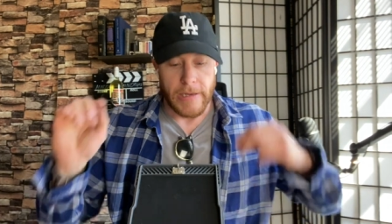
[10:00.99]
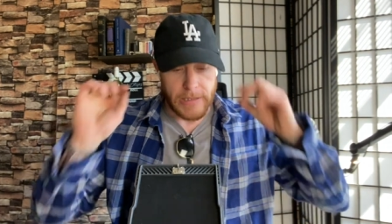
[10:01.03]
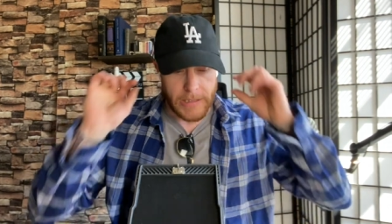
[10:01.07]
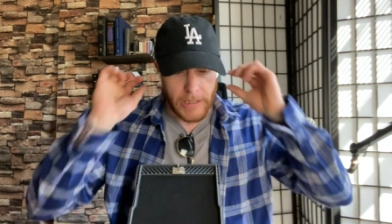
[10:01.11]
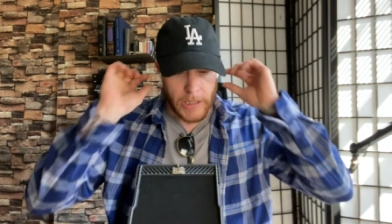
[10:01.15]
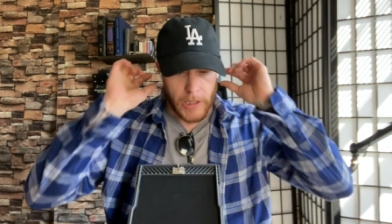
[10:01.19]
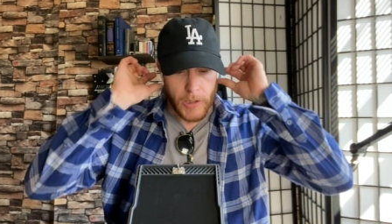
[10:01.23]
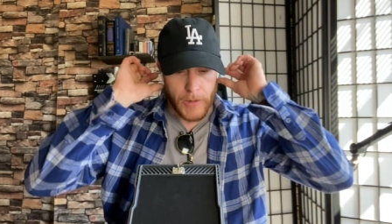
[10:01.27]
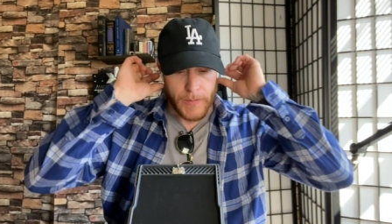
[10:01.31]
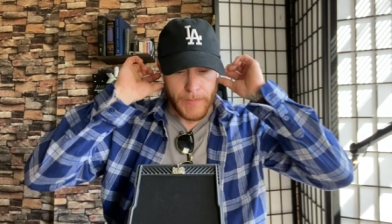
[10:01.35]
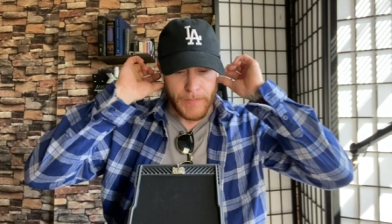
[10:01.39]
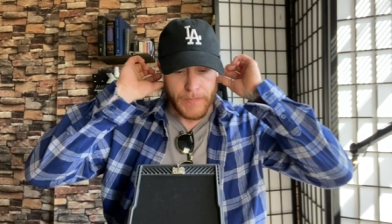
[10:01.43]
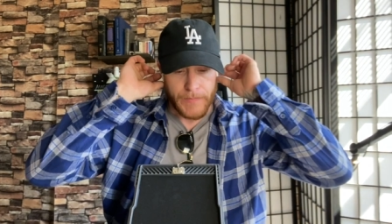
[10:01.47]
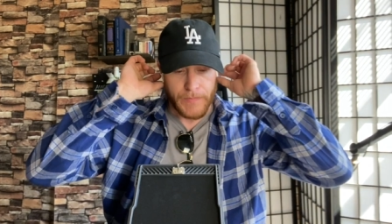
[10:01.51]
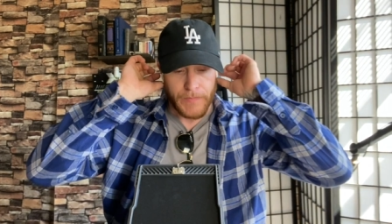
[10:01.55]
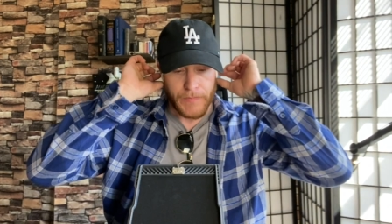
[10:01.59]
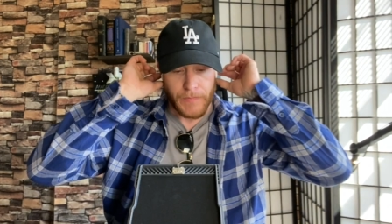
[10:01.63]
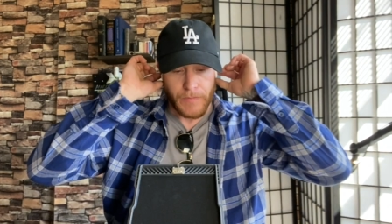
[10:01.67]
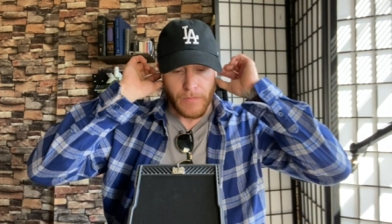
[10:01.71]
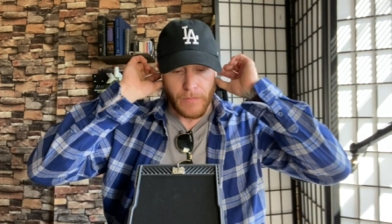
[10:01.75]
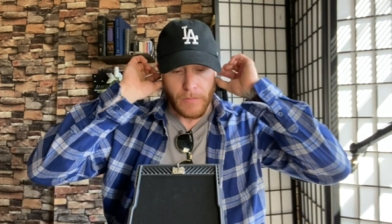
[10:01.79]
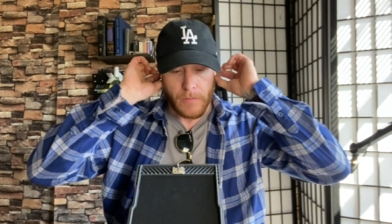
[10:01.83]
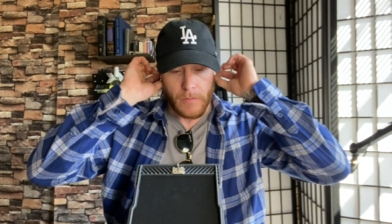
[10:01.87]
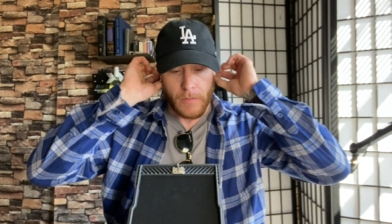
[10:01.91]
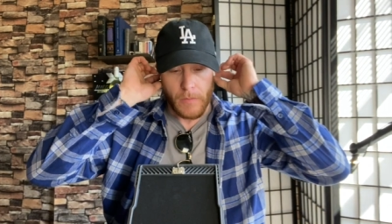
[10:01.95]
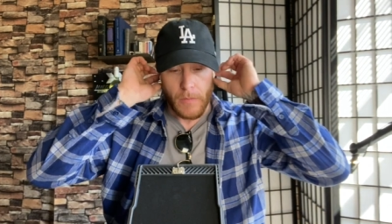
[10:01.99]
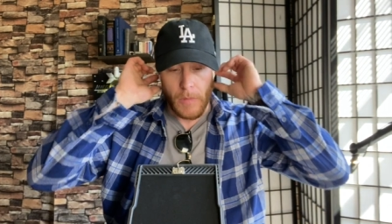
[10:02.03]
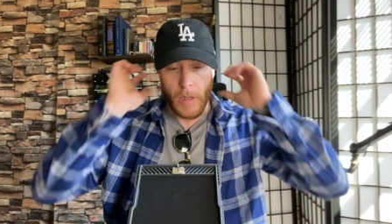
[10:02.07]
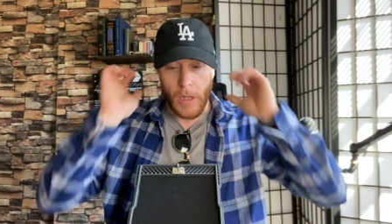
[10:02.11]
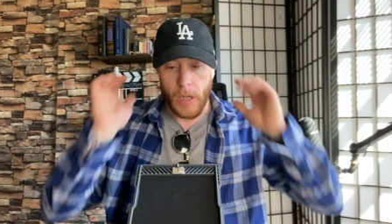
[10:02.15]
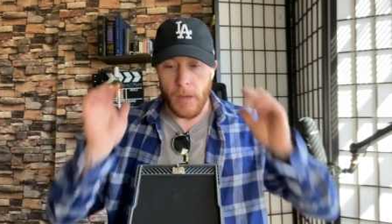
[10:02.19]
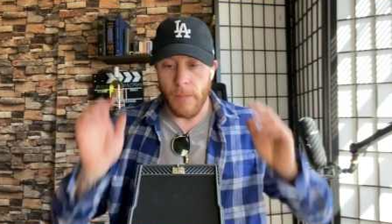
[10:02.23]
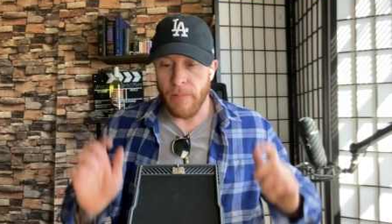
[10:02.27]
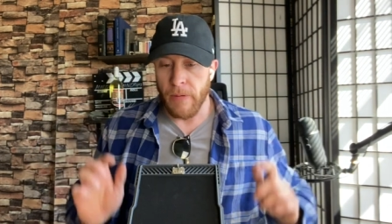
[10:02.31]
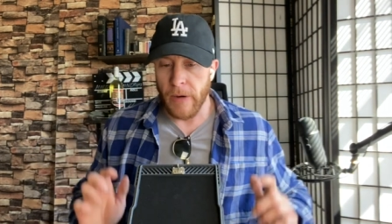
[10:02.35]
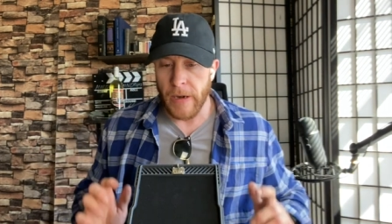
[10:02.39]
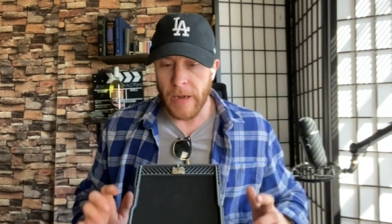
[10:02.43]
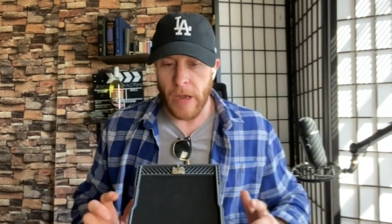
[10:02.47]
So,
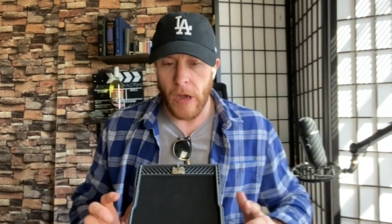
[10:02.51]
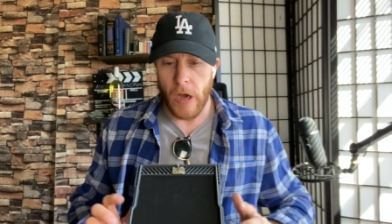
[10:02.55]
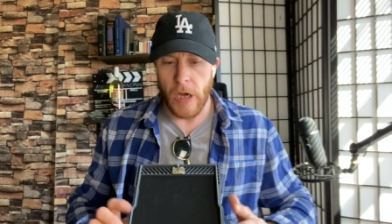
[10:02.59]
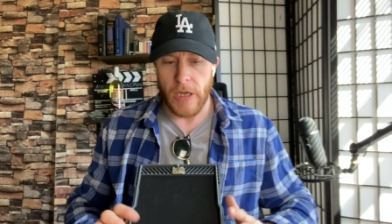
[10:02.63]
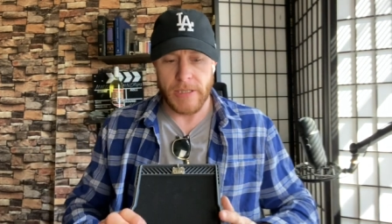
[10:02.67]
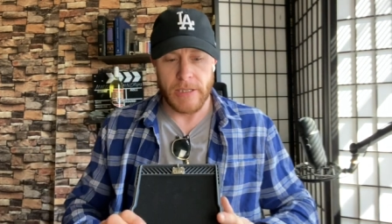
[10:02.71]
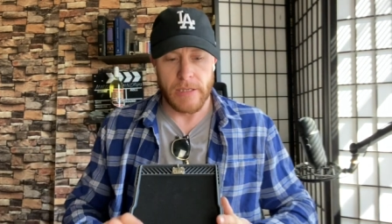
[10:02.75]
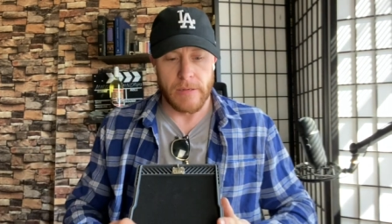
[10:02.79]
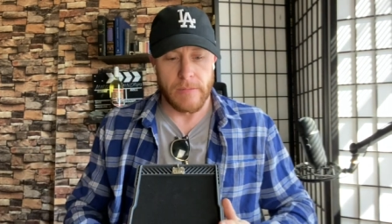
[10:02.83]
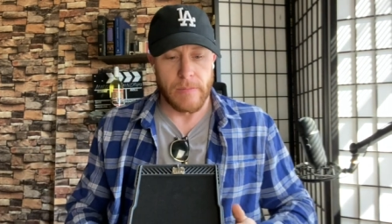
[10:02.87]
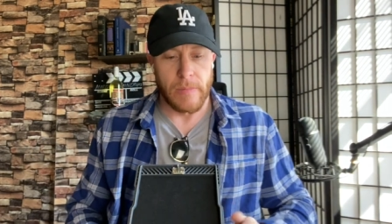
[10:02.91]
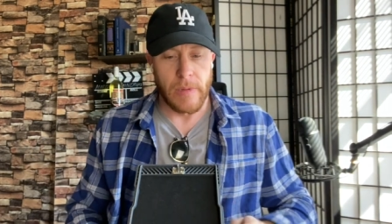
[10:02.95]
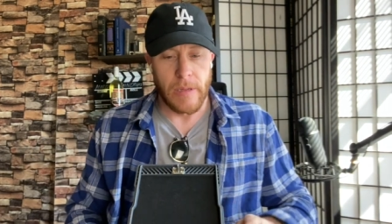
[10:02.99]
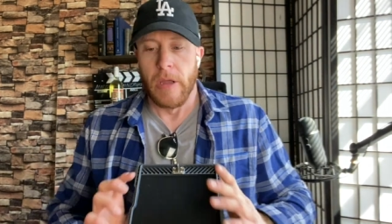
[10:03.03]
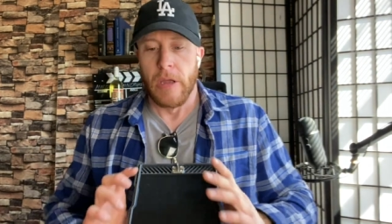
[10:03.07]
pretty awesome.